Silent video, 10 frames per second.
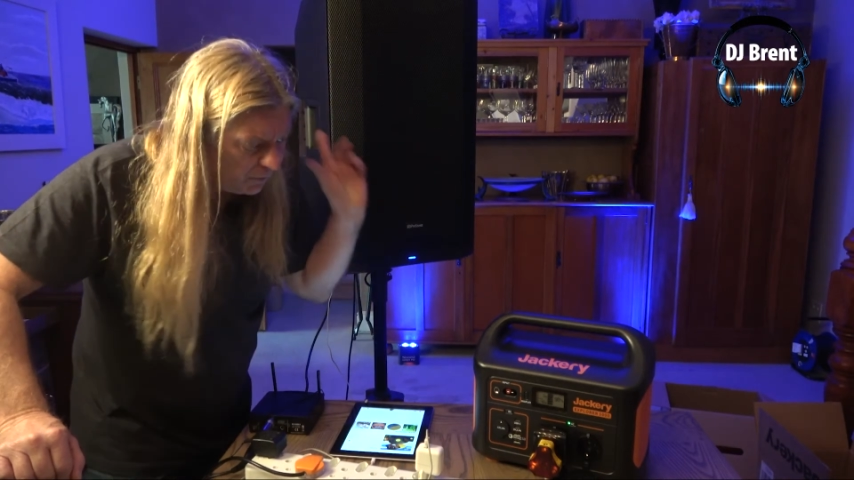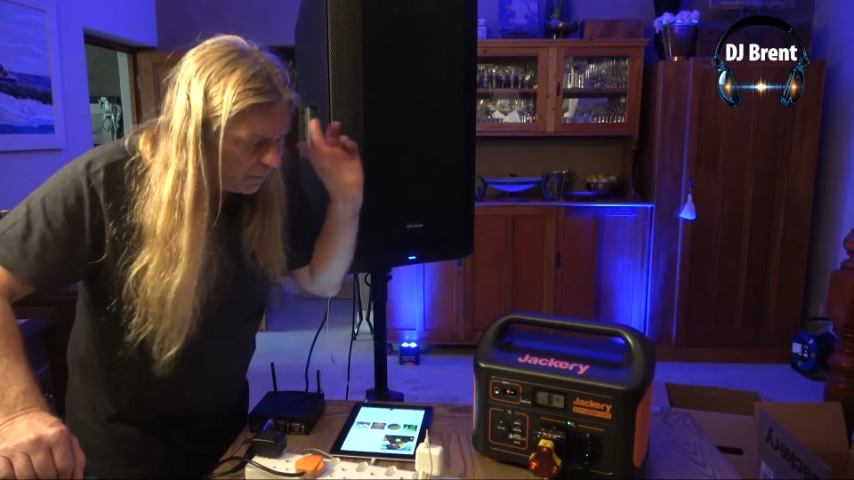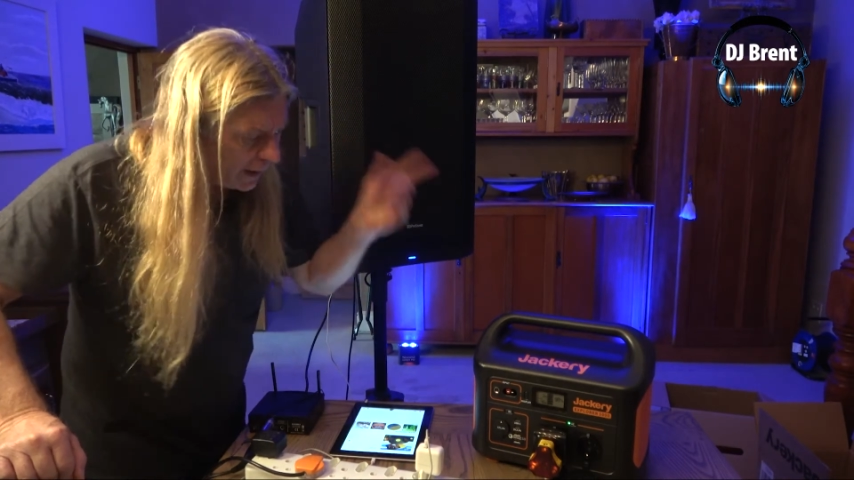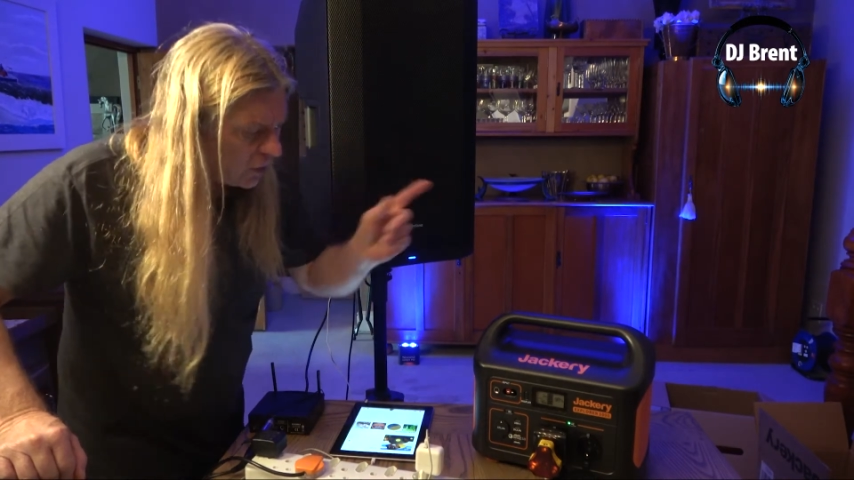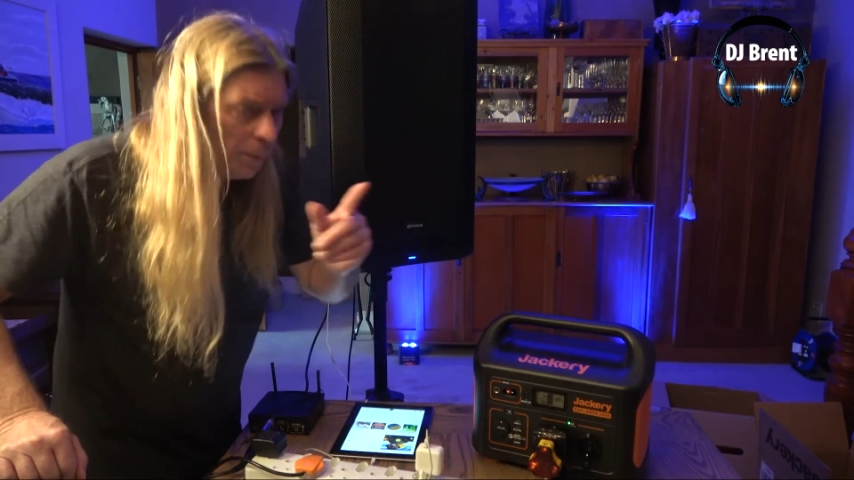if we
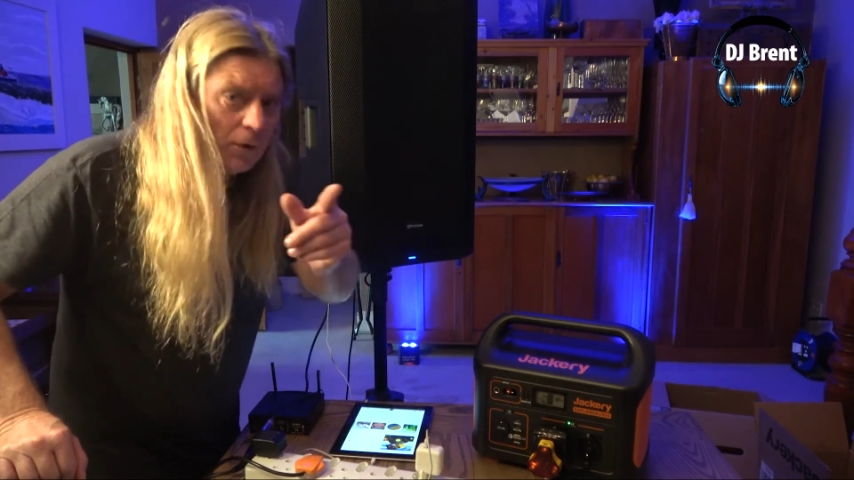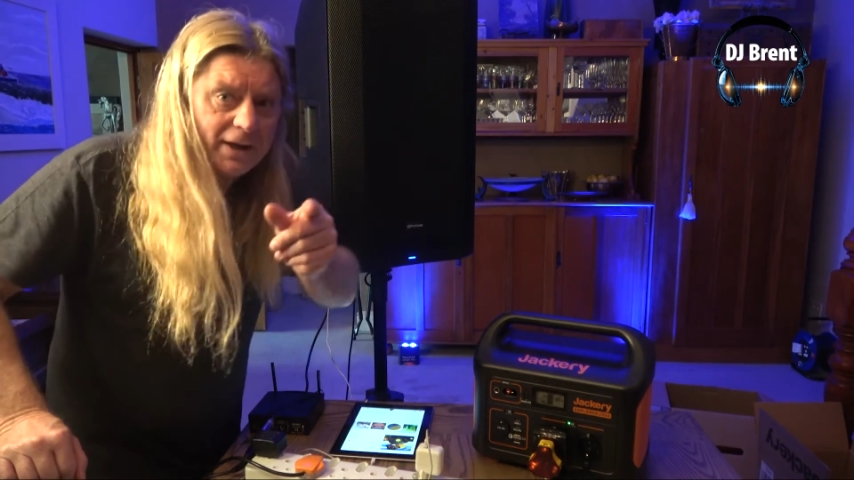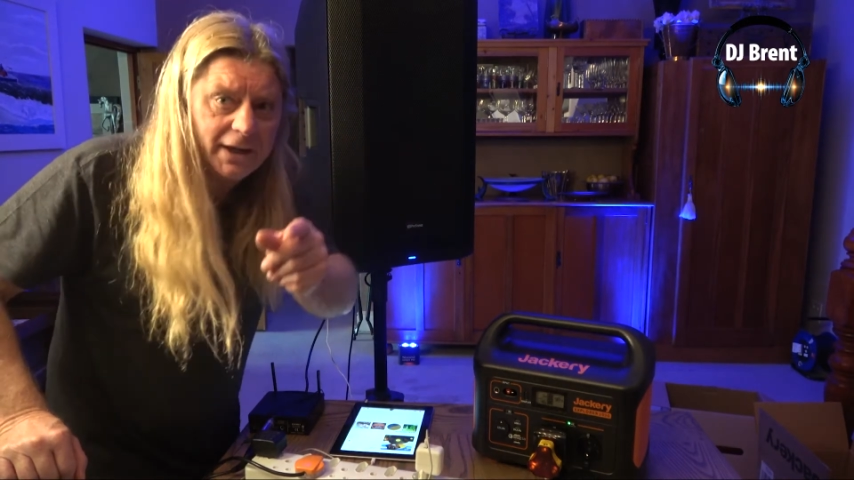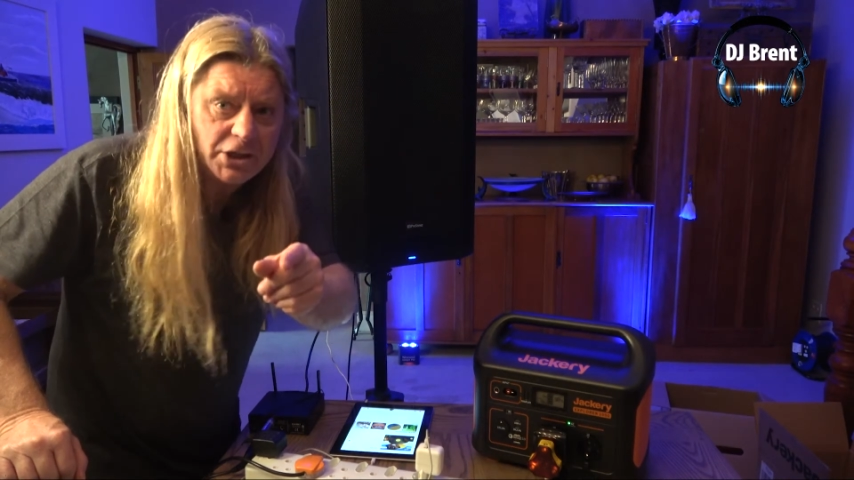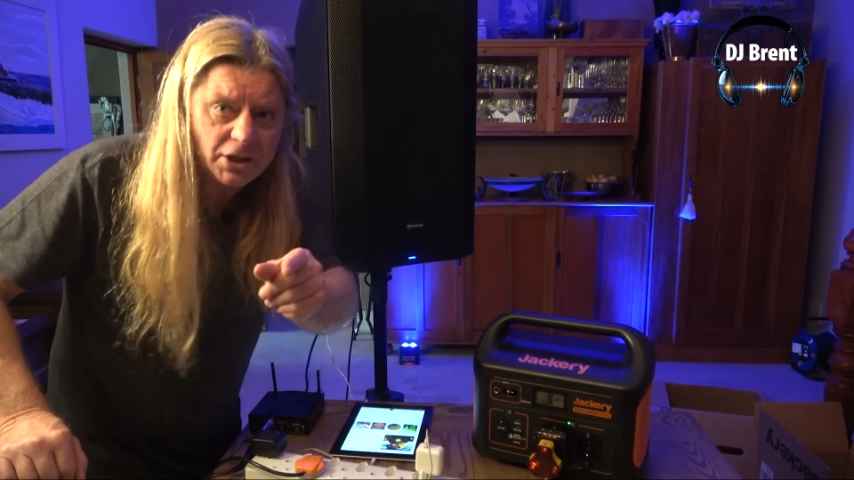get copyright
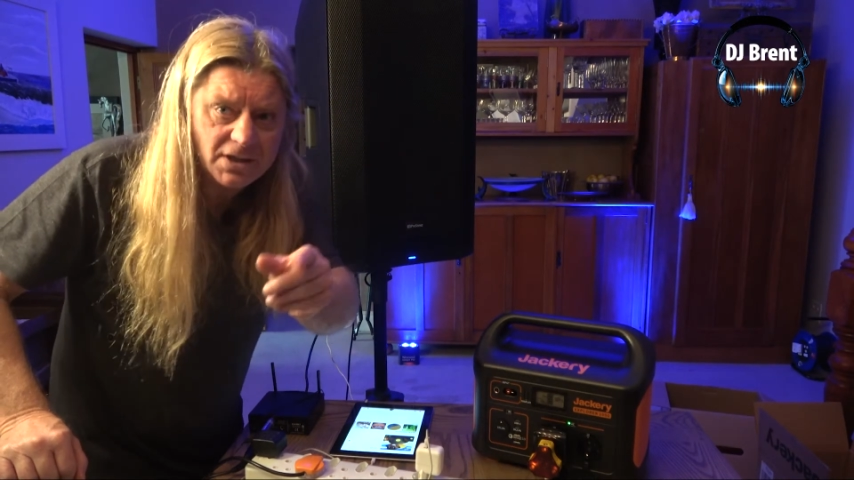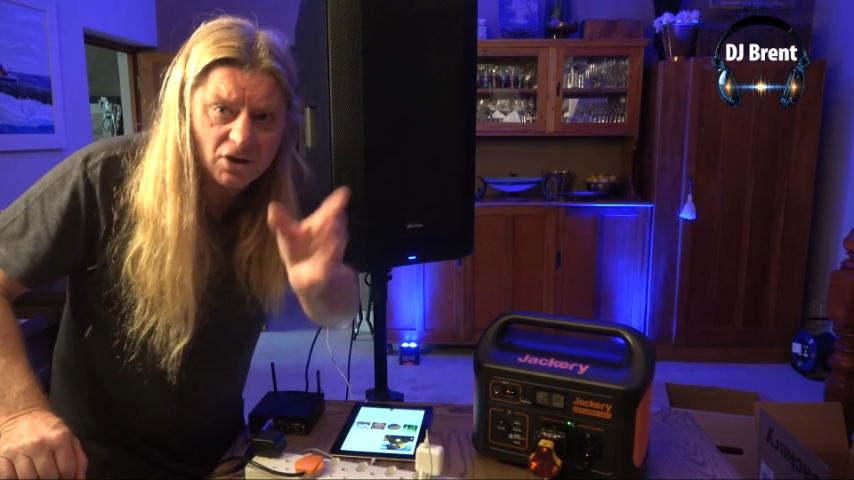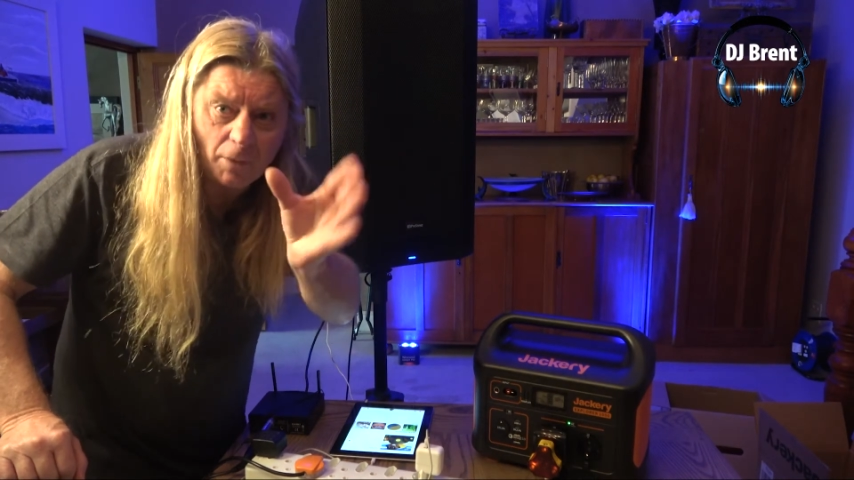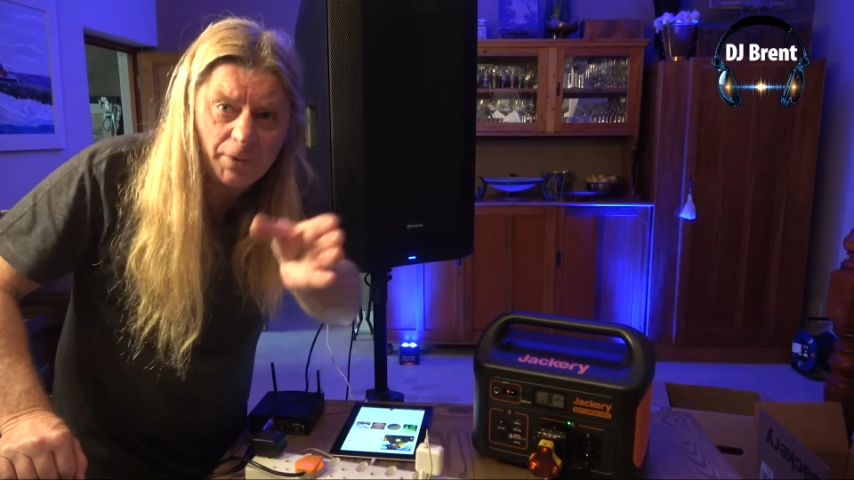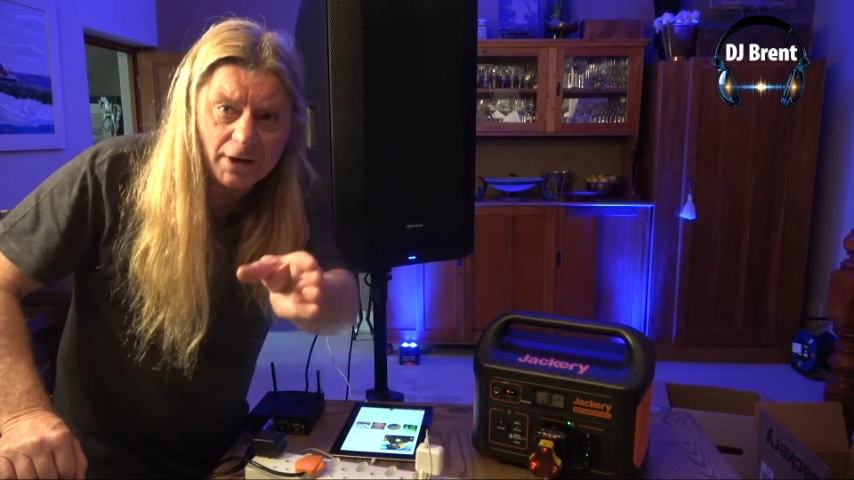issues and
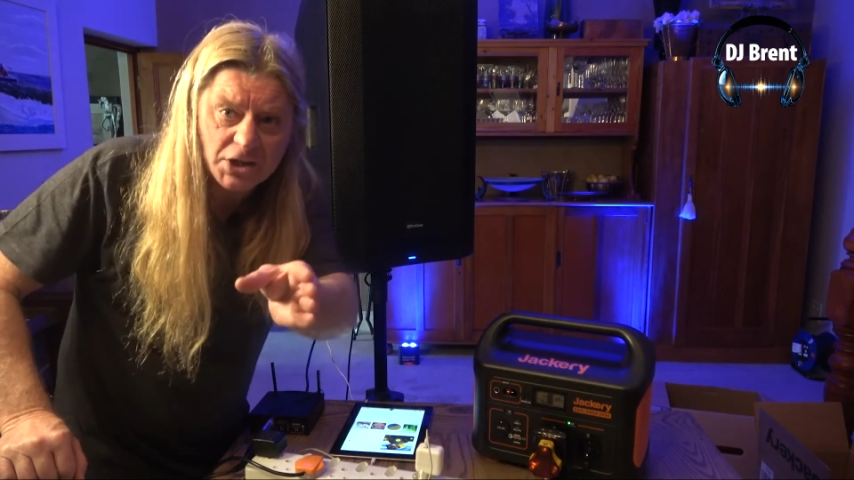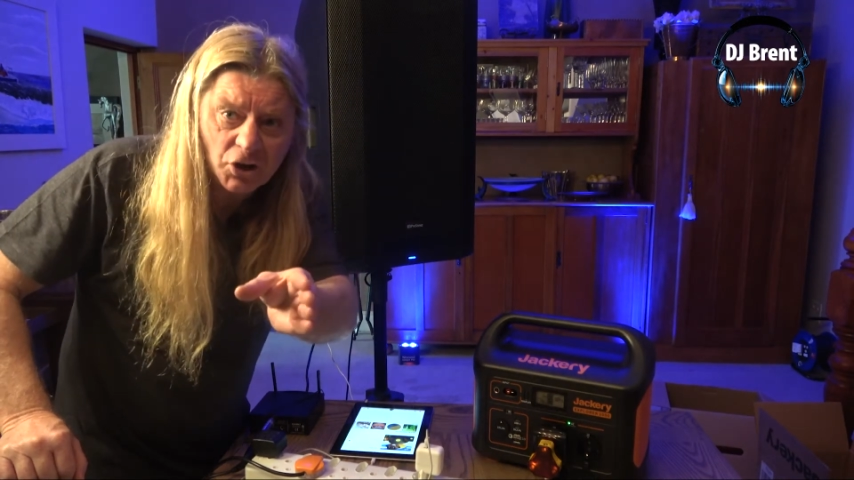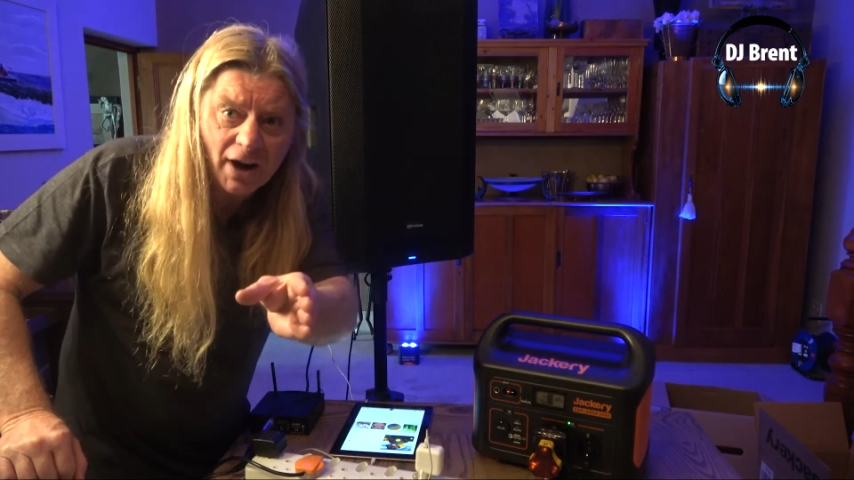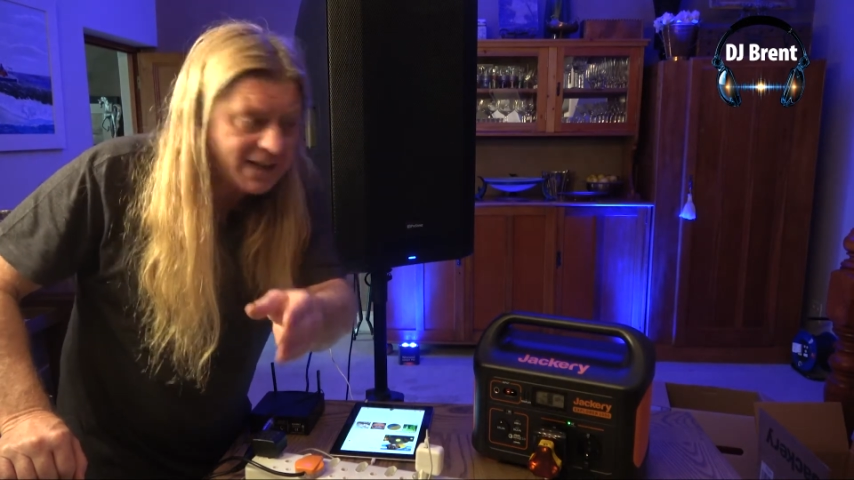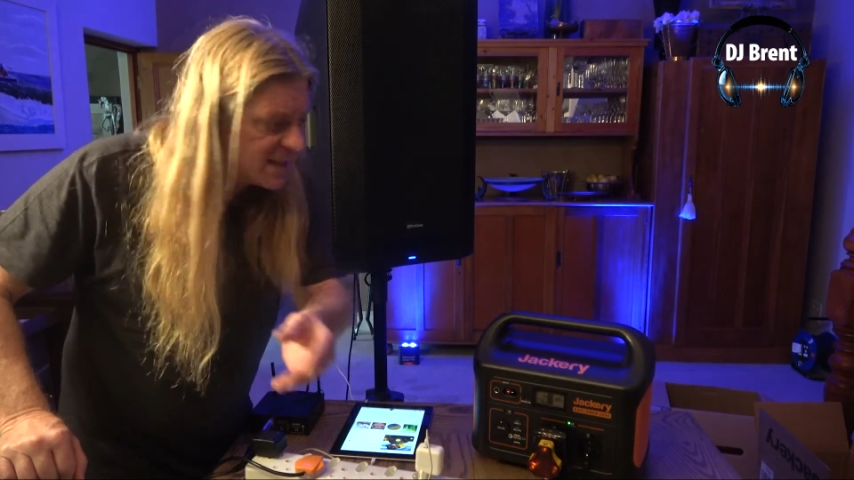copyright
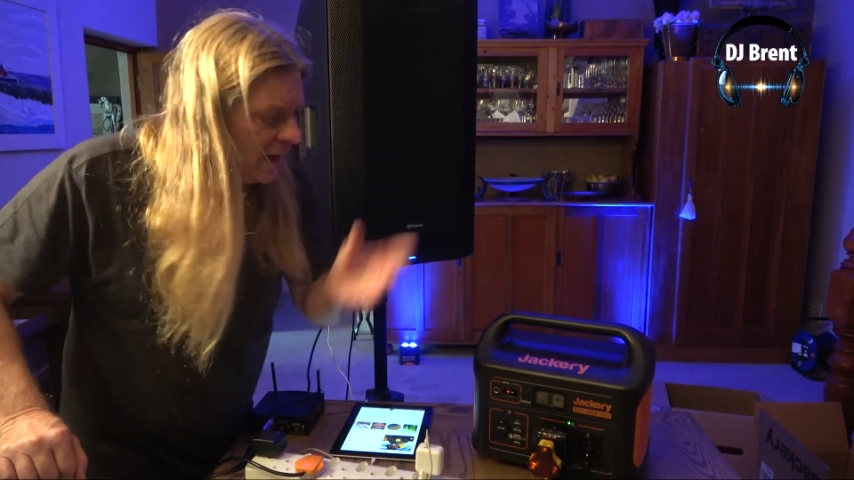strikes,